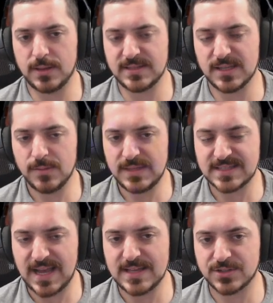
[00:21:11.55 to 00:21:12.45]
Some of these
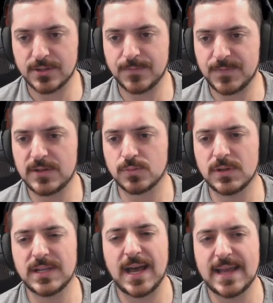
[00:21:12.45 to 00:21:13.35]
guys are gonna finish
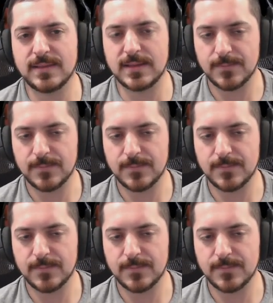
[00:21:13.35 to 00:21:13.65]
pretty highly.